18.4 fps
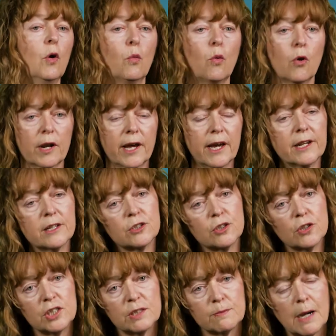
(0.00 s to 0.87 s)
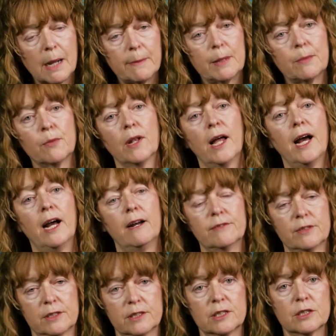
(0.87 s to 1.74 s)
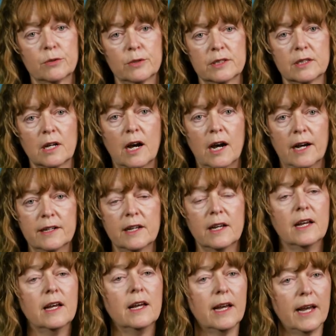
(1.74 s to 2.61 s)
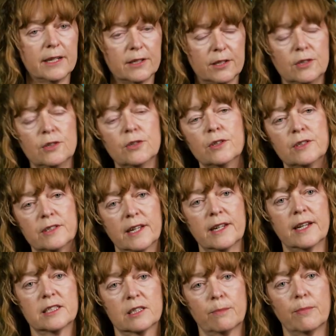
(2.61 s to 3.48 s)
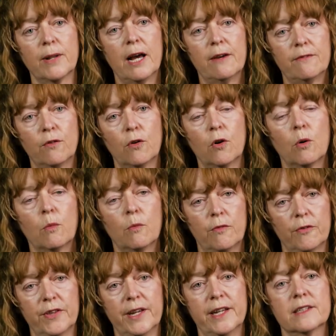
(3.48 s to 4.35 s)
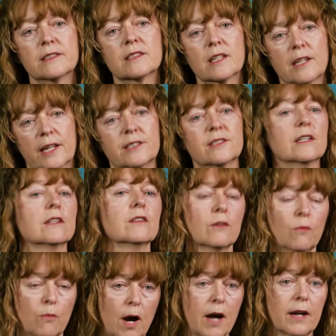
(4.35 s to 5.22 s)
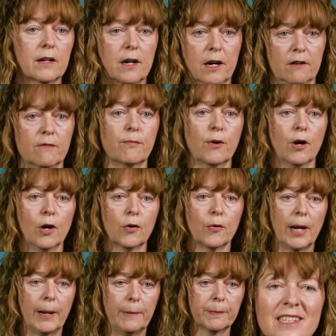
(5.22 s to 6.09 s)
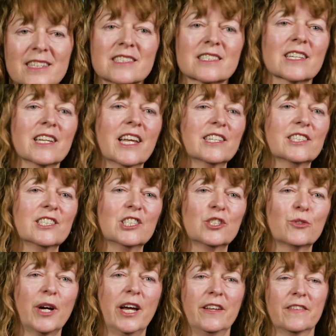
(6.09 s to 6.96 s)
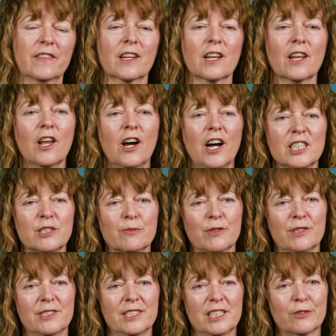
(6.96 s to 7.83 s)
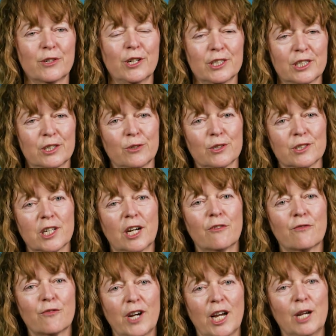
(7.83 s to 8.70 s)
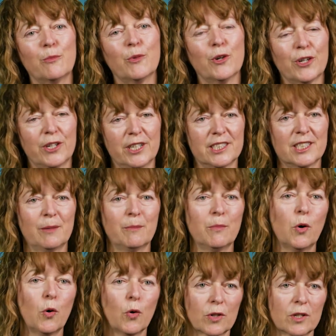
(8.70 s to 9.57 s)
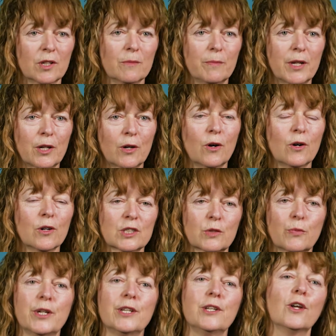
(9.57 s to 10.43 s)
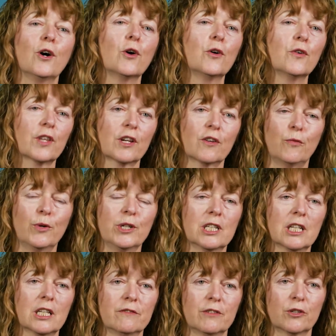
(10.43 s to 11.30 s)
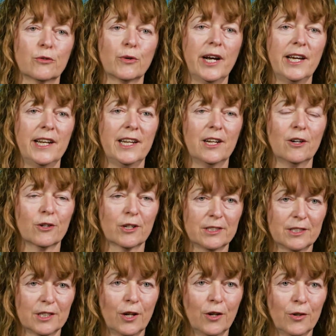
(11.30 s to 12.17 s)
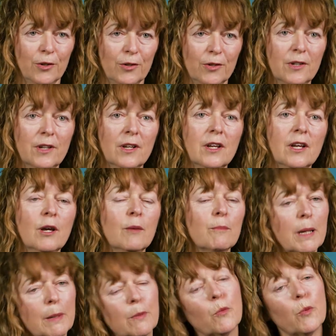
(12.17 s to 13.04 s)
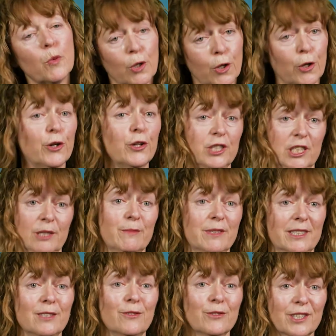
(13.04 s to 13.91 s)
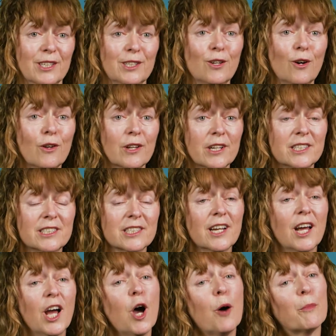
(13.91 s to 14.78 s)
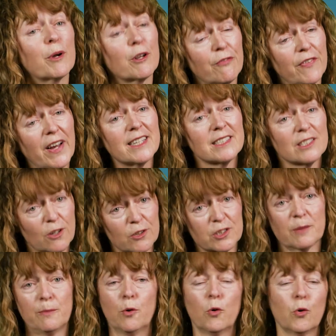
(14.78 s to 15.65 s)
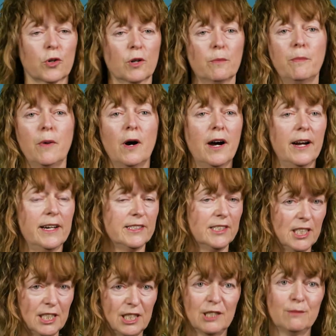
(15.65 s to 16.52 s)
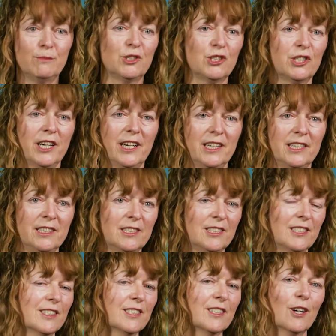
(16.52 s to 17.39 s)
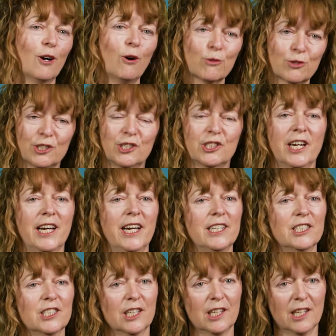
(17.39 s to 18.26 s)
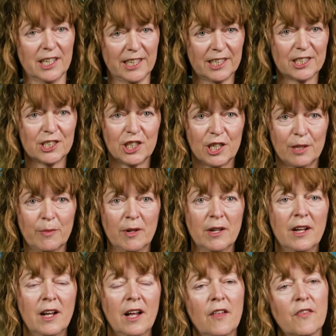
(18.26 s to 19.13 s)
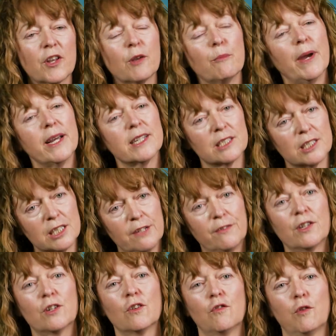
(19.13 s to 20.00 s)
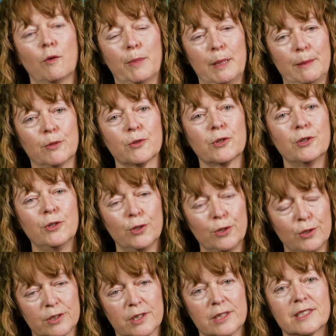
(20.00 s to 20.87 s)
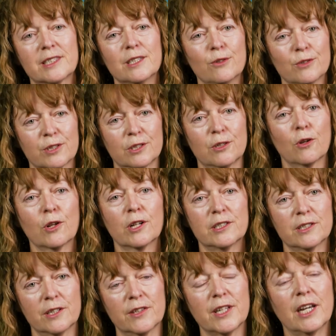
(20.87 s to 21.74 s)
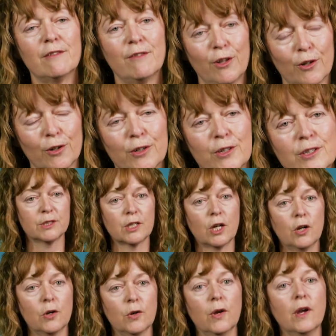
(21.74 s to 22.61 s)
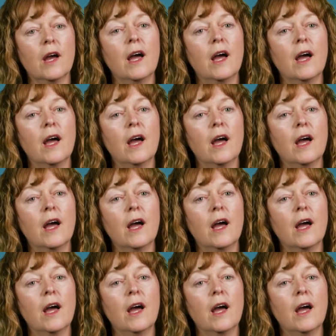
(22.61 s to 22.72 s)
what attitudes might people have to suicide, and to use that as a platform for then selecting the right kind of program. Selecting training that aligns with the Zero Suicide Framework is important because we know that if we deliver training on its own, people will learn some skills and knowledge, but if that's not supported by systems change, culture change and leadership, then it makes it difficult for people to use the skills and knowledge that they've learned. So